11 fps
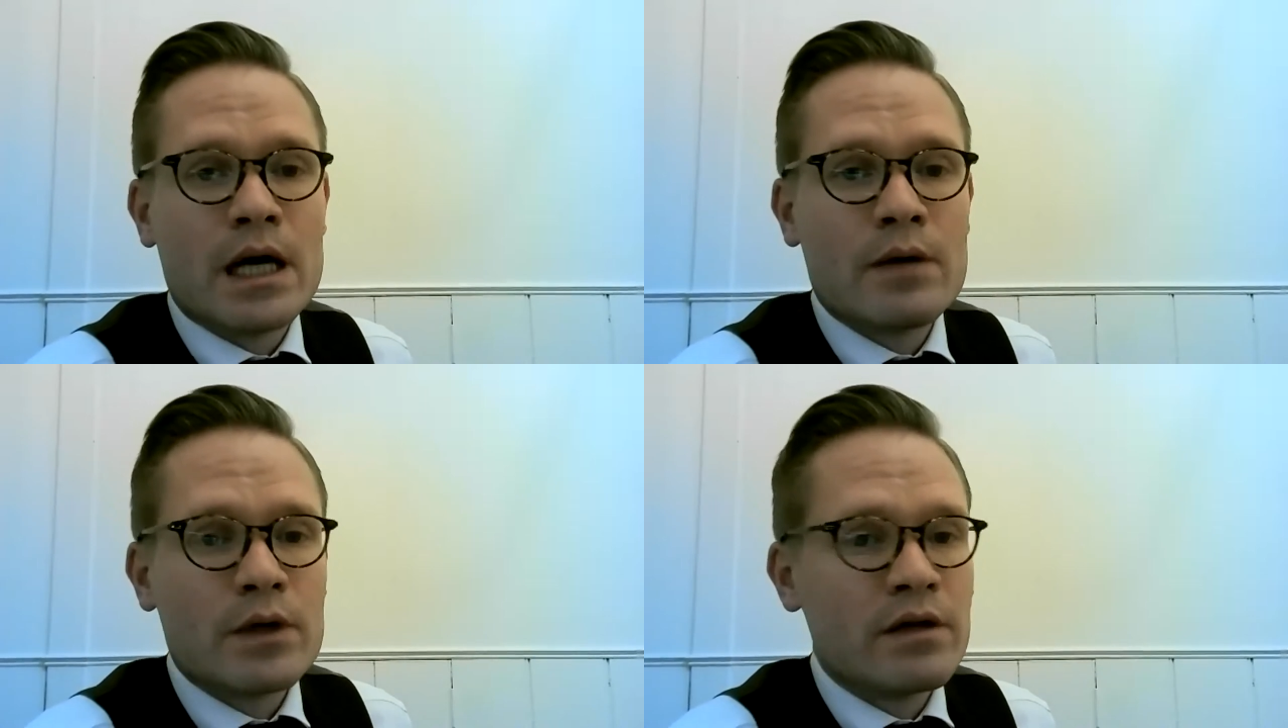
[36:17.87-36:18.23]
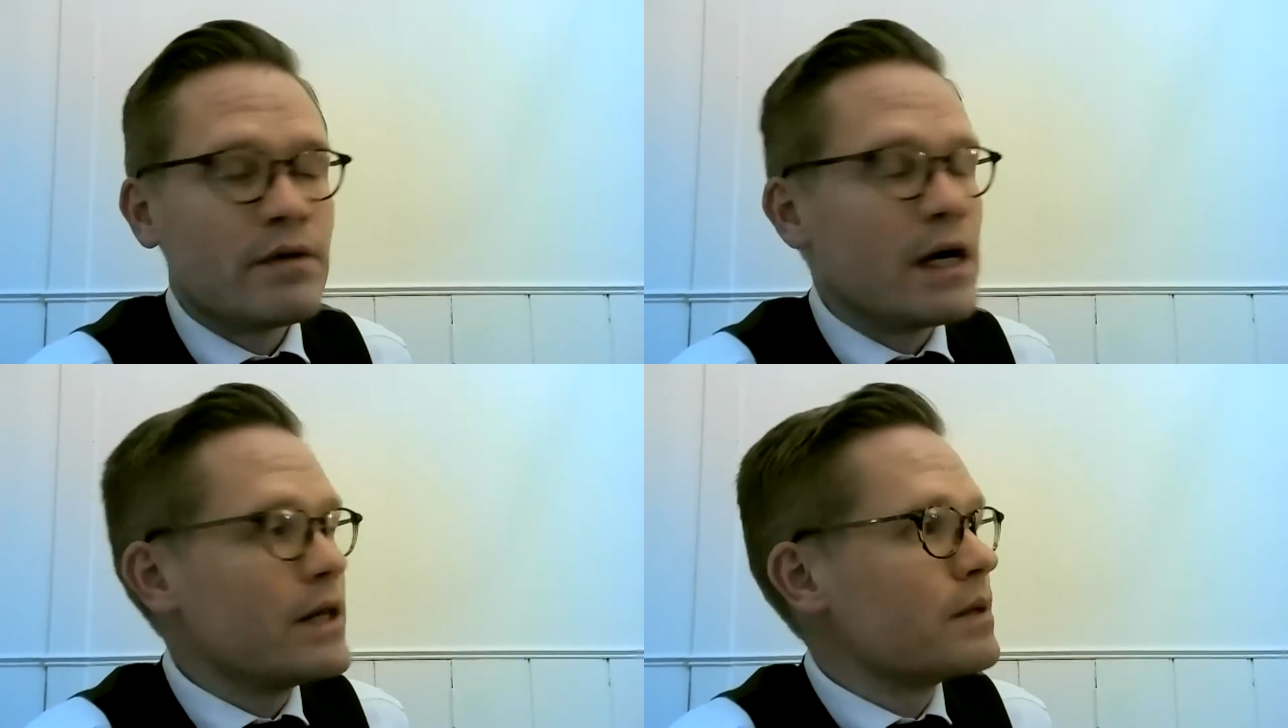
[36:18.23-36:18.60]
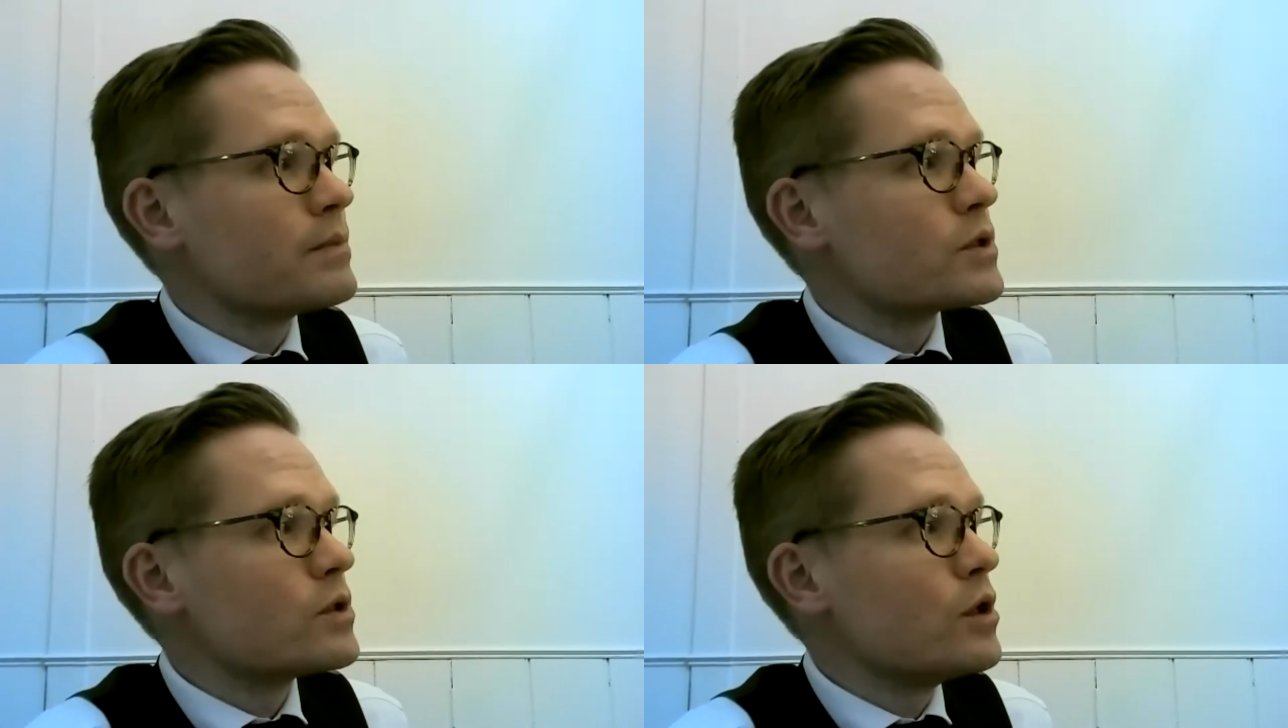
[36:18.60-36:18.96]
I would invite
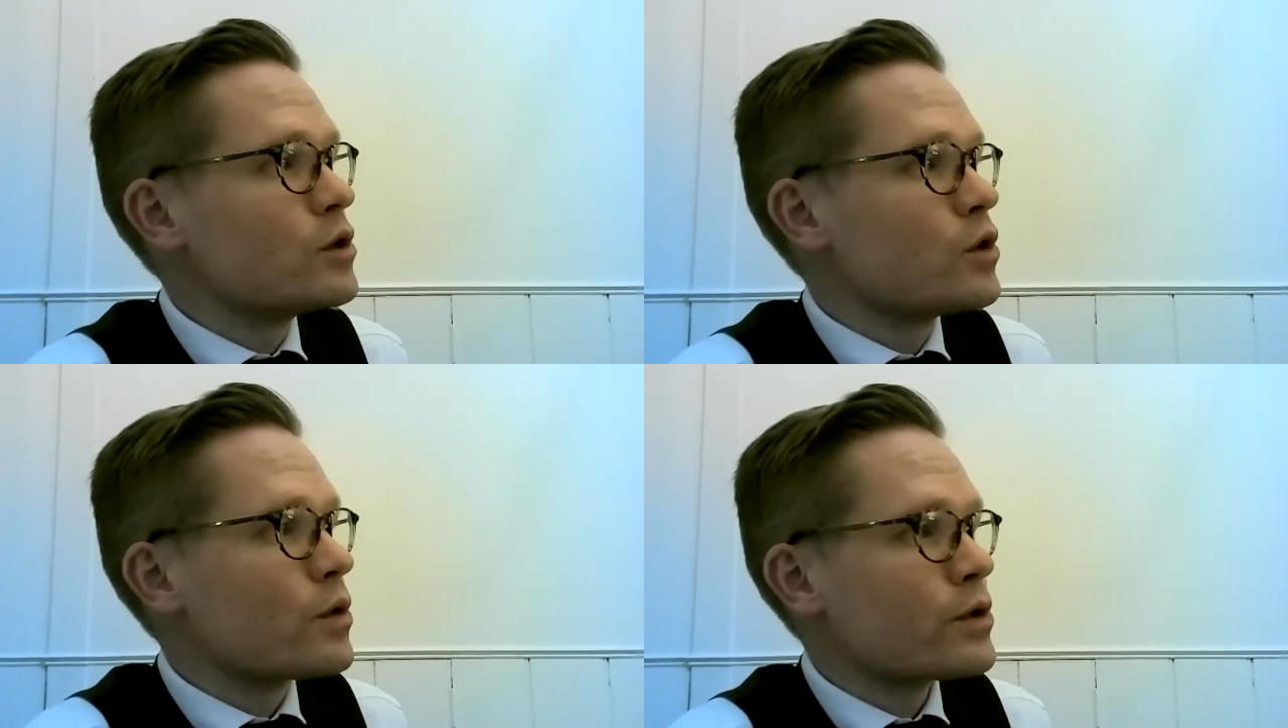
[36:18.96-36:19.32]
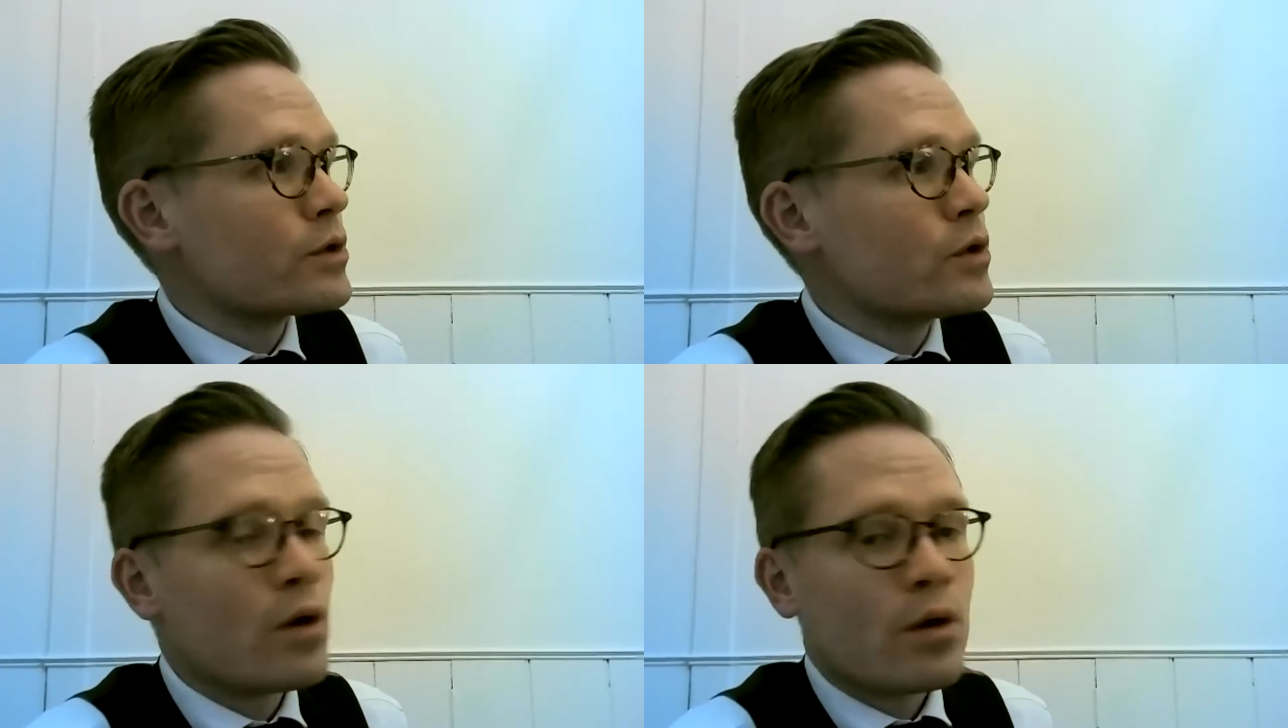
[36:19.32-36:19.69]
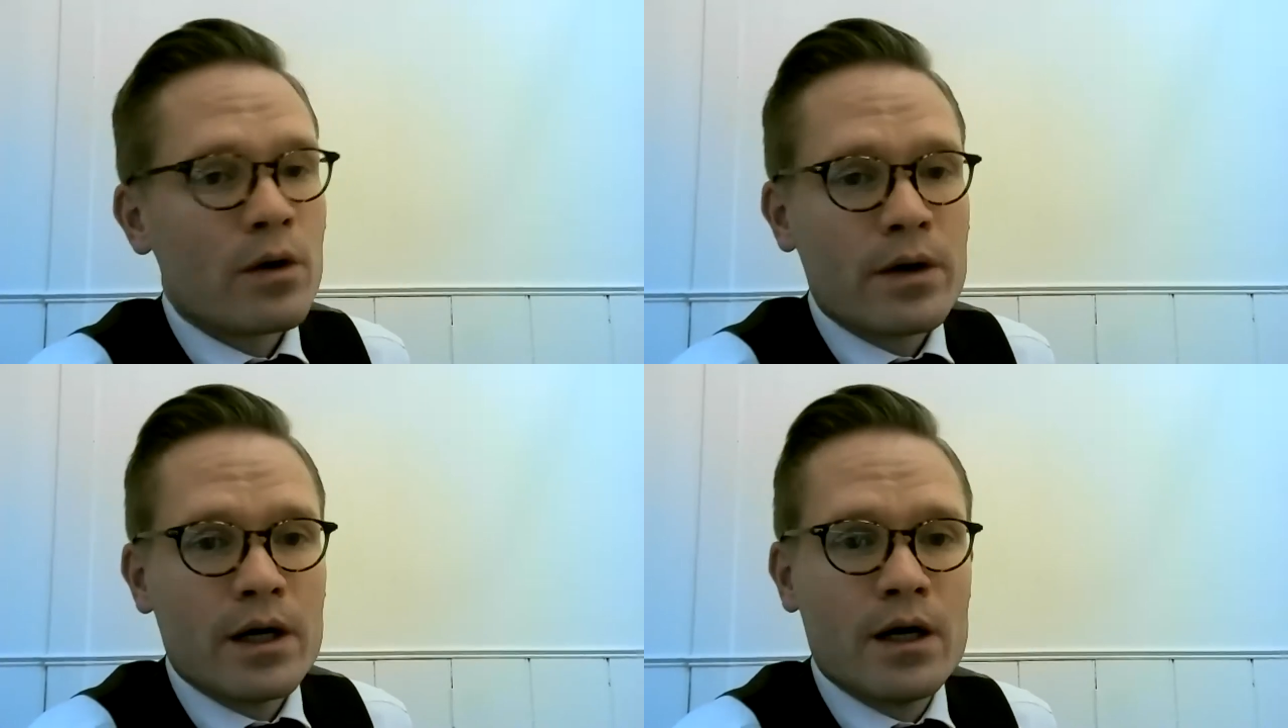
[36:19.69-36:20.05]
them to go door to
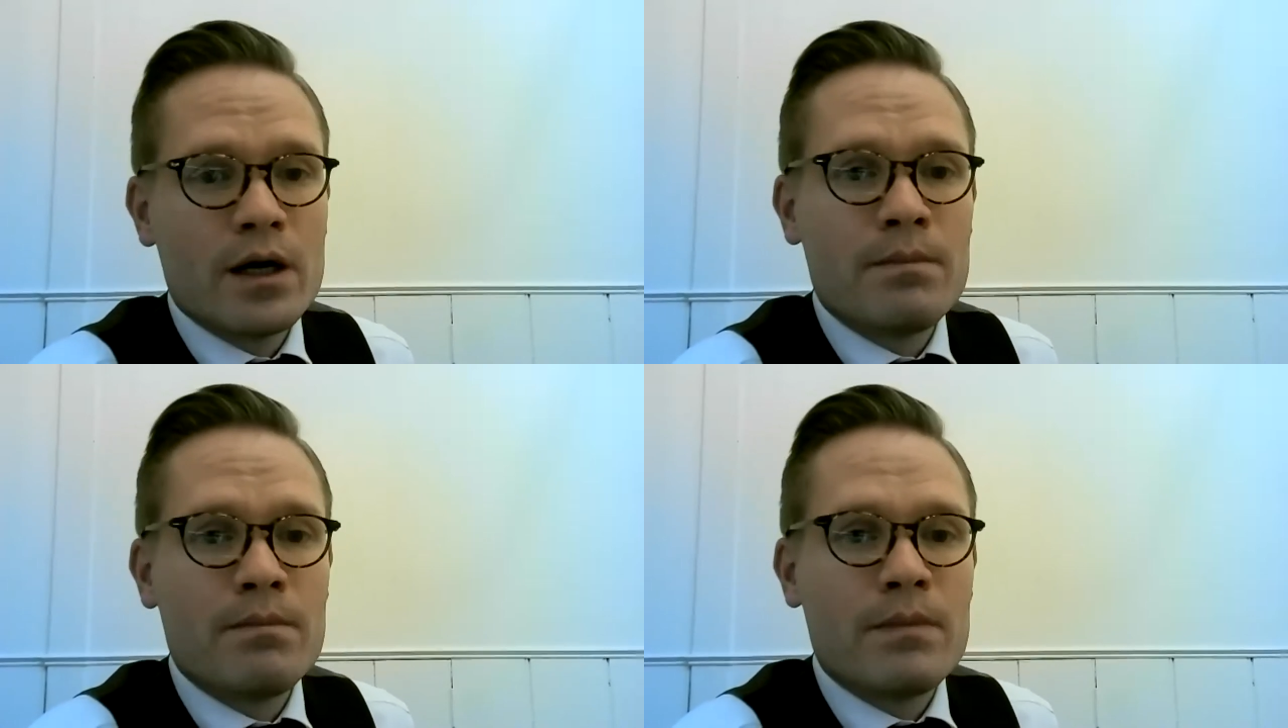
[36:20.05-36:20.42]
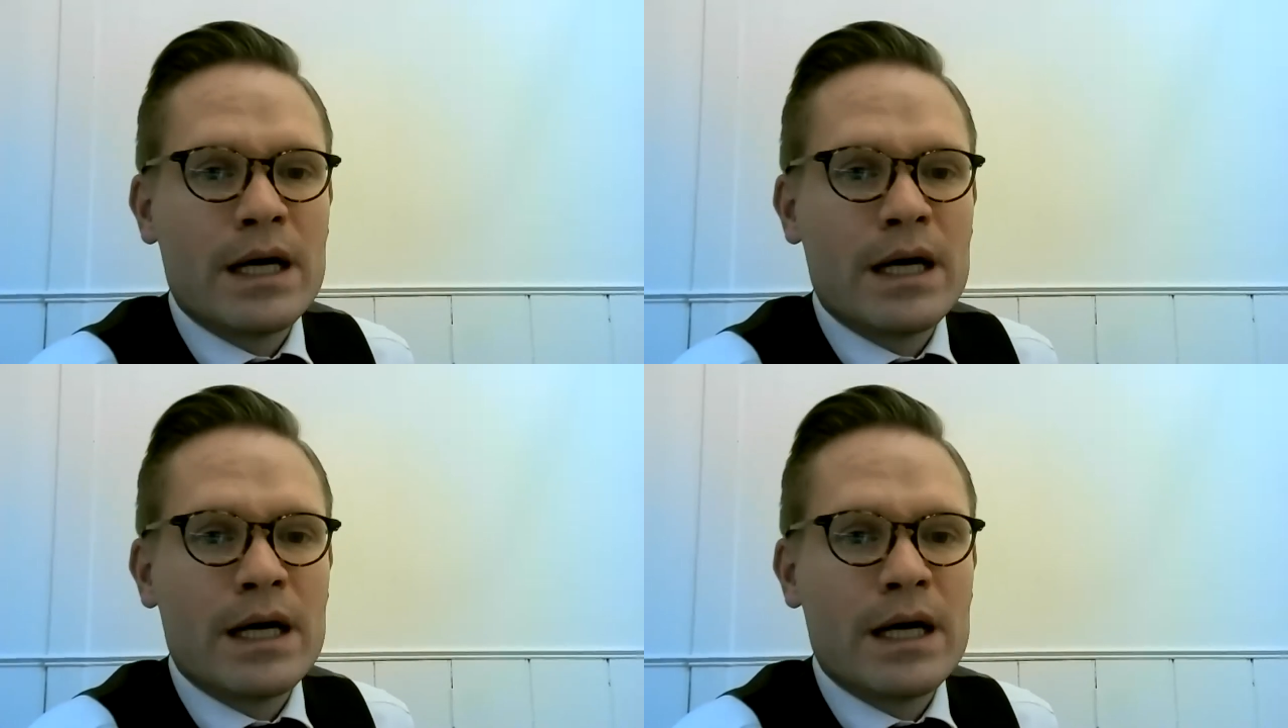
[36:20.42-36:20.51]
door um,